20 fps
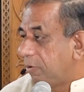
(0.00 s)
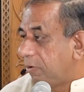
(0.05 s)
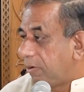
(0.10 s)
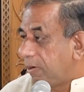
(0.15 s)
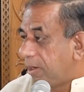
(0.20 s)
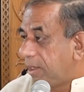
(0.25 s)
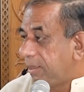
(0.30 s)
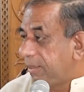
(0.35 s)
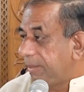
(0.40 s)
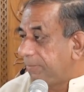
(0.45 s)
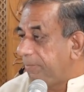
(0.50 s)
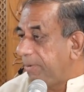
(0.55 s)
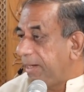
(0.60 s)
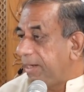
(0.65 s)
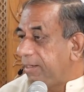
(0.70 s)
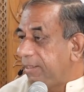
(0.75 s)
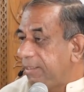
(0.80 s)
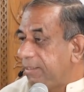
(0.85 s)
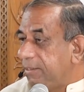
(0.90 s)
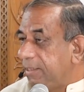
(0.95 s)
all the
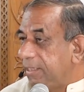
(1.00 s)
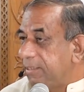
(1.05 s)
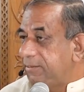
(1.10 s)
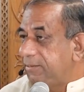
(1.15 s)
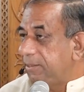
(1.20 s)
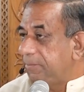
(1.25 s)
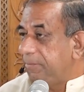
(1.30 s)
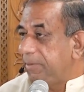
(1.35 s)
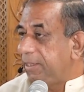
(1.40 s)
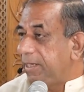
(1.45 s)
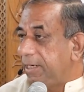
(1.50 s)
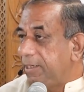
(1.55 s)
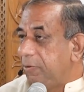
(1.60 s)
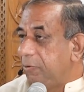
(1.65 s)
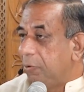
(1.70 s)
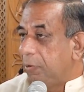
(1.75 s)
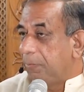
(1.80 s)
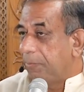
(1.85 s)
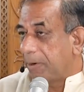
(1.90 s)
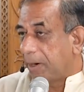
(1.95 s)
men in the assembly had
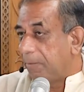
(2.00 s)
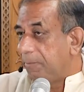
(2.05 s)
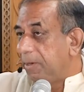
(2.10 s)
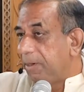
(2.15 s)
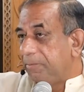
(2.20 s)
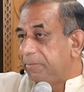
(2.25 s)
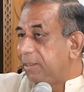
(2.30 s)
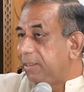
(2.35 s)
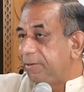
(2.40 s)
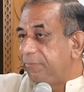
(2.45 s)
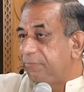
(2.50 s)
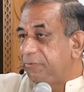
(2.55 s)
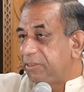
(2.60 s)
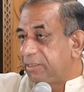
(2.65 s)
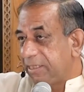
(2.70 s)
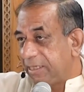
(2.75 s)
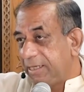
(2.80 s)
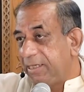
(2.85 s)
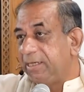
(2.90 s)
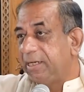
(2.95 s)
no problem that if
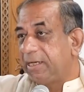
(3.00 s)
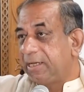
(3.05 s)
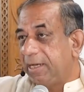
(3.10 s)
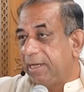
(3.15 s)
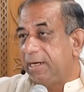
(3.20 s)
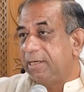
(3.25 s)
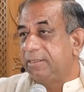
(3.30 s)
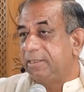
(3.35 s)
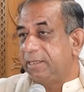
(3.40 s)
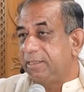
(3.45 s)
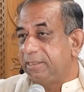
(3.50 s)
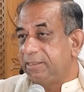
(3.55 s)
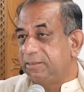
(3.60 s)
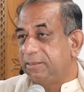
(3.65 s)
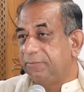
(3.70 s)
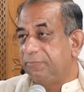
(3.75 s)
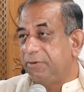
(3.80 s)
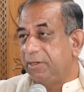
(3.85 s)
she declared that he's the